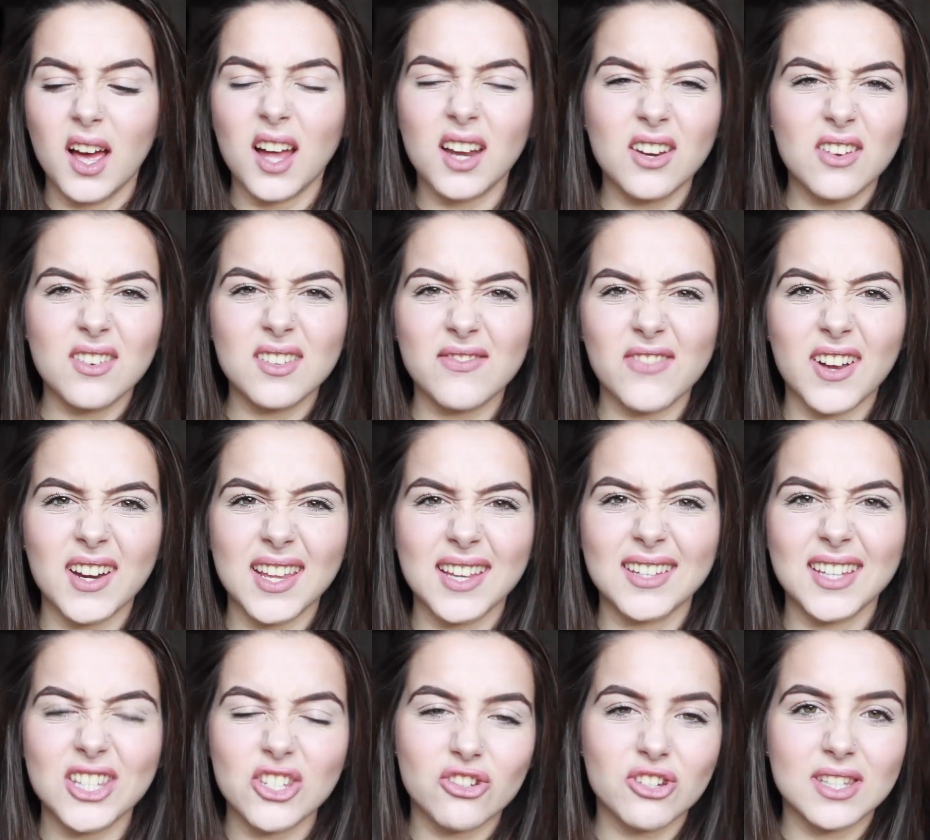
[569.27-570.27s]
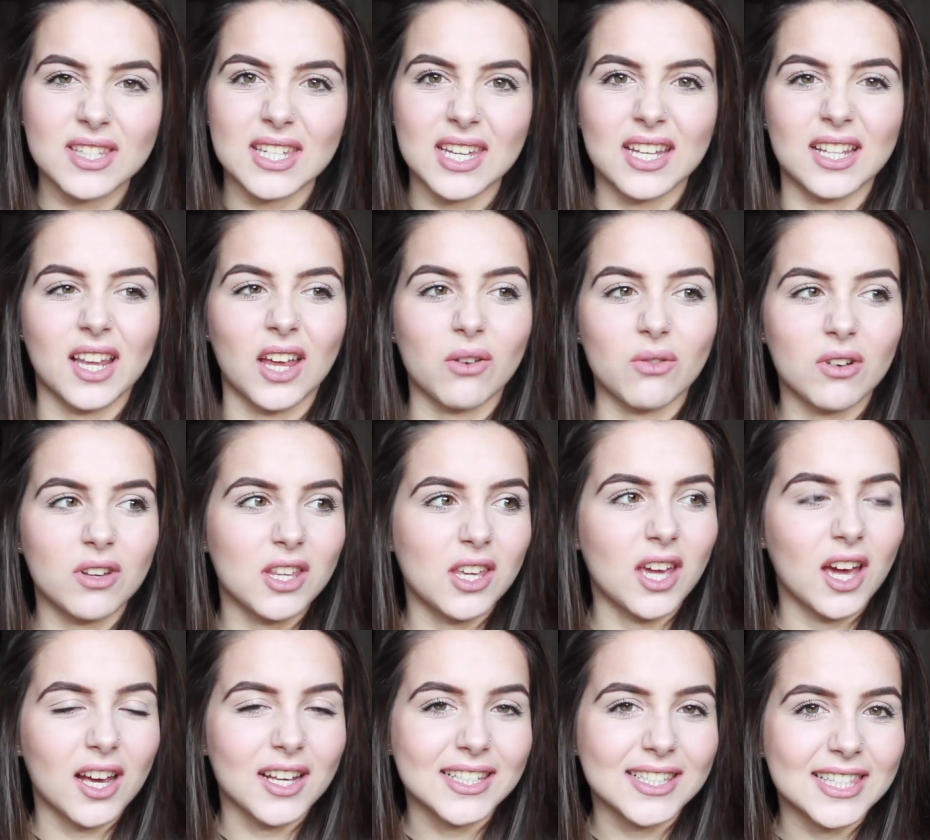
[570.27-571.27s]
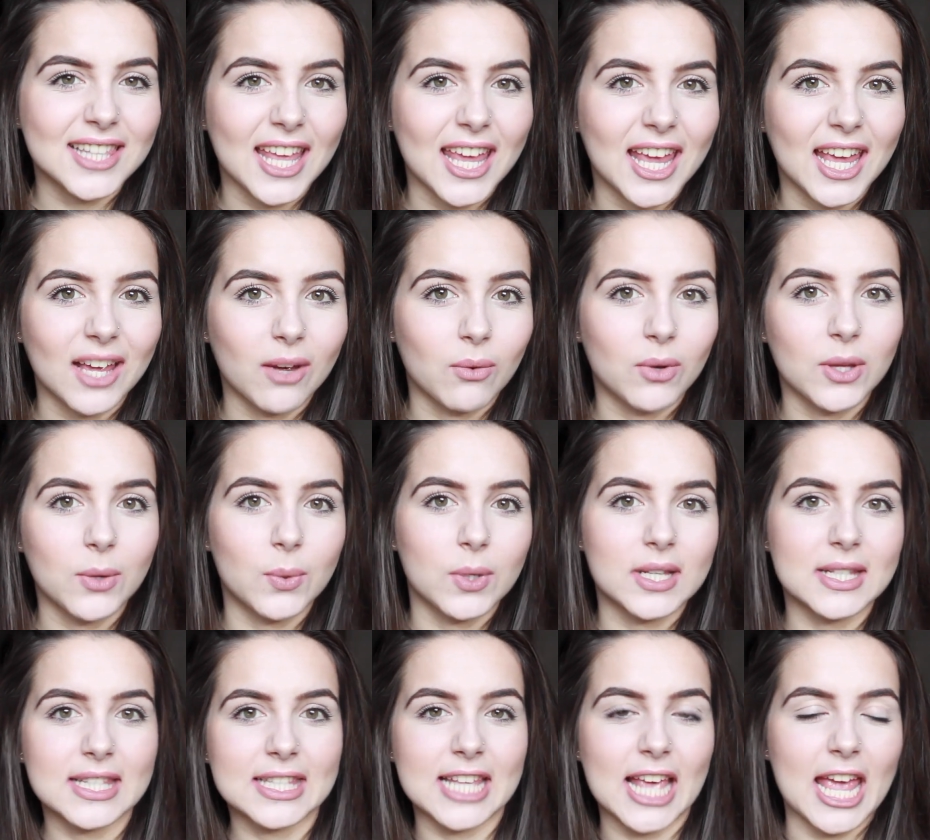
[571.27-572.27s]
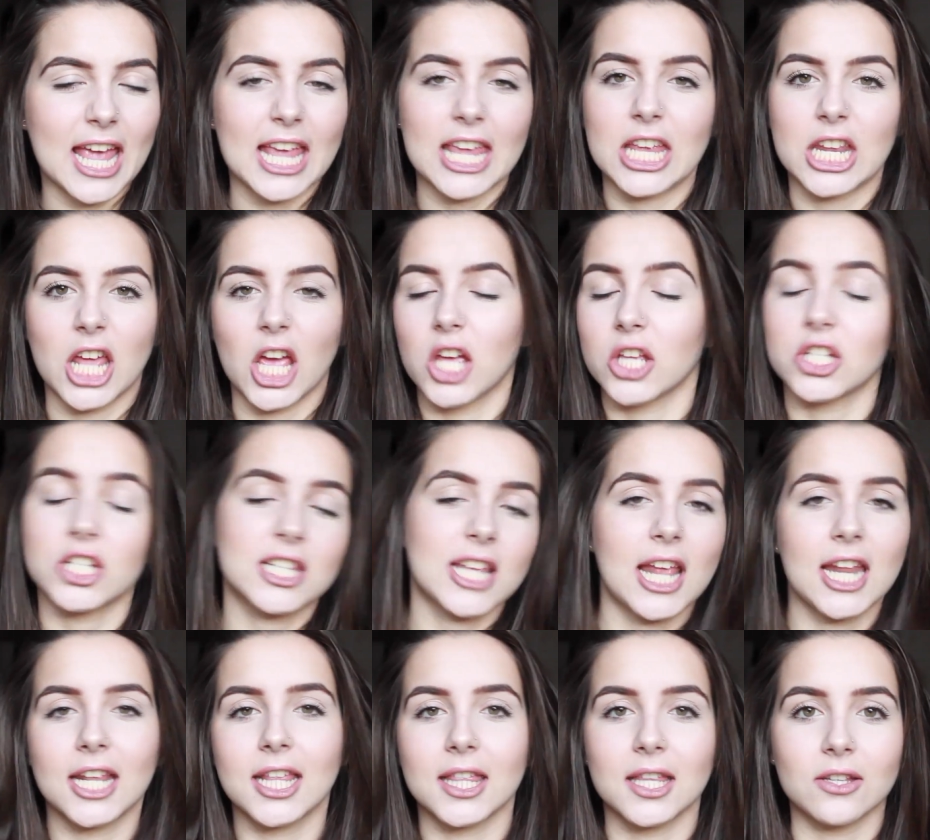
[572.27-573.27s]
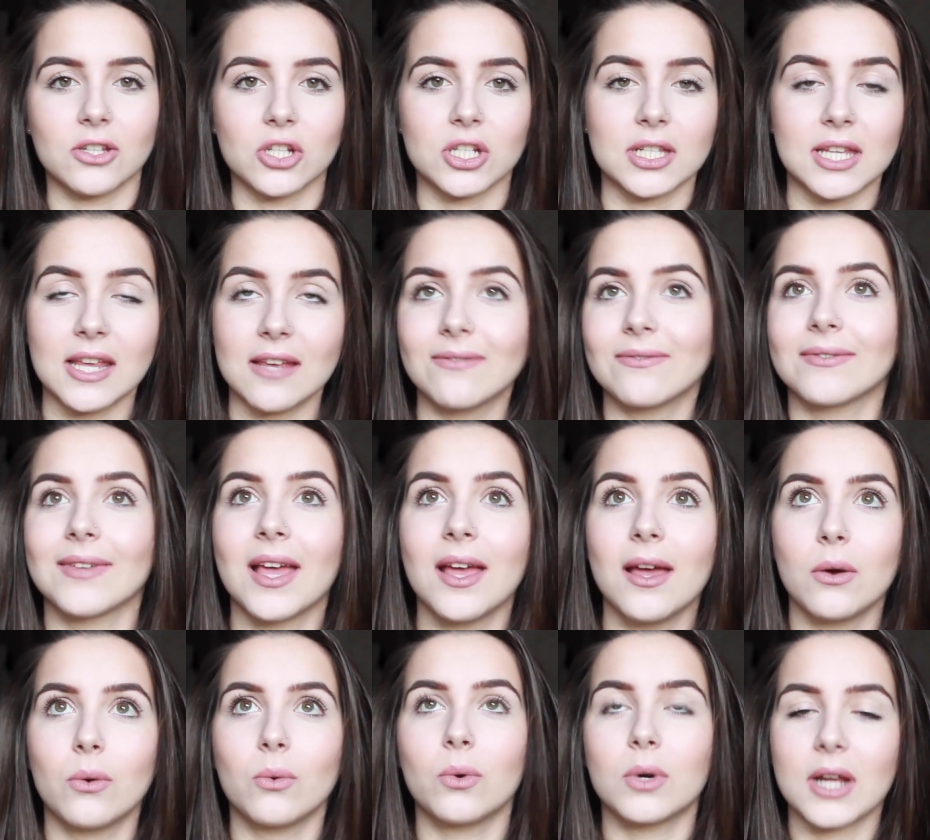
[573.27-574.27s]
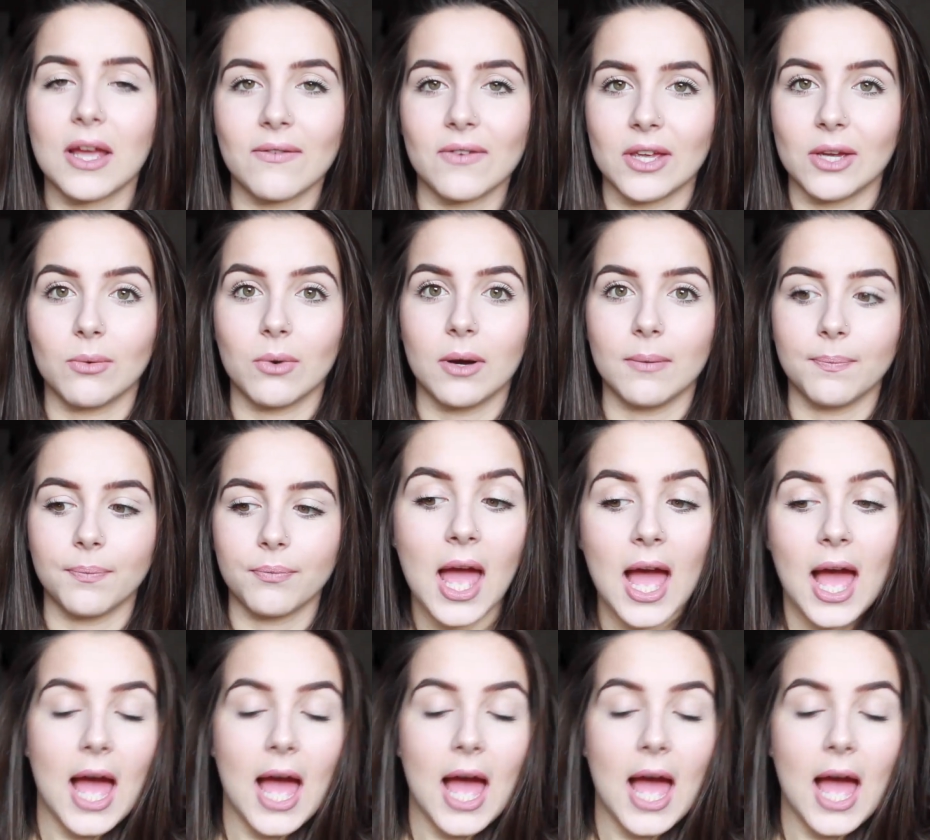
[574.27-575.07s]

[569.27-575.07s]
I know I find it interesting, like what you guys think, what you want to say, you know, just anything, just leave whatever you want.